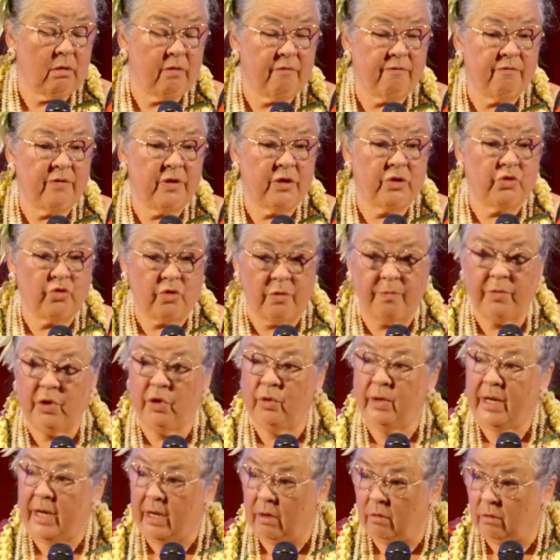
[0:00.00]
of the
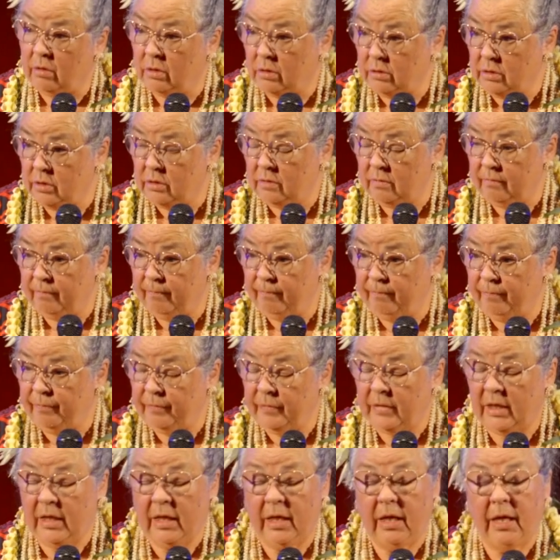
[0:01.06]
Tribune Herald,
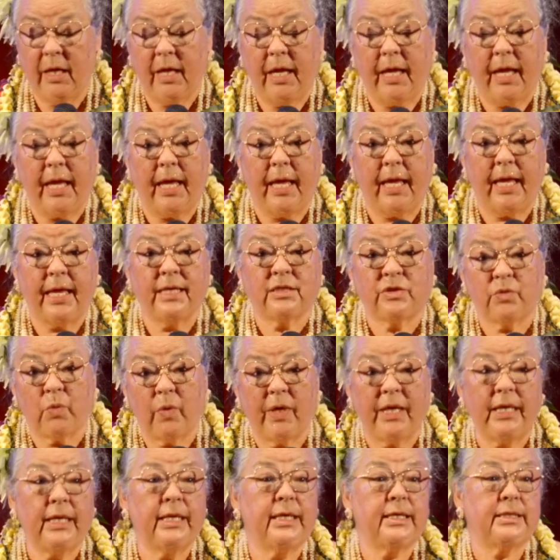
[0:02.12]
as
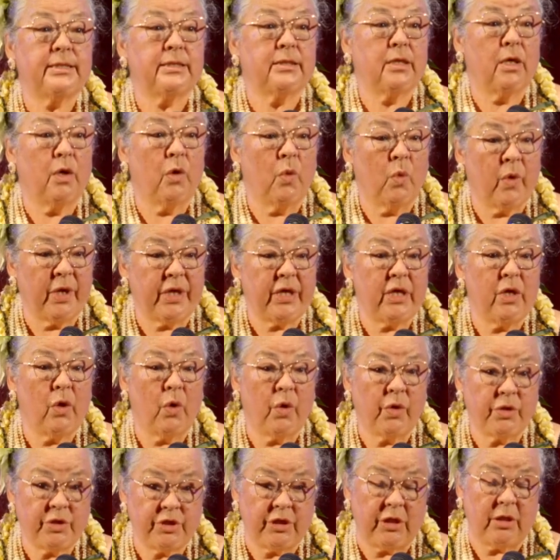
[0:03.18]
well as Hawaii
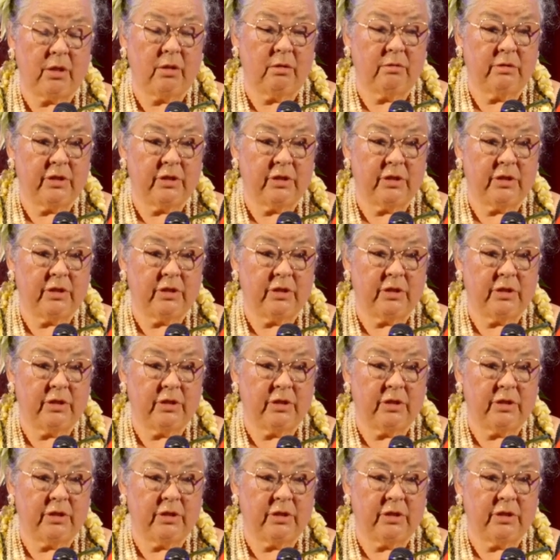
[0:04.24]
Hochi,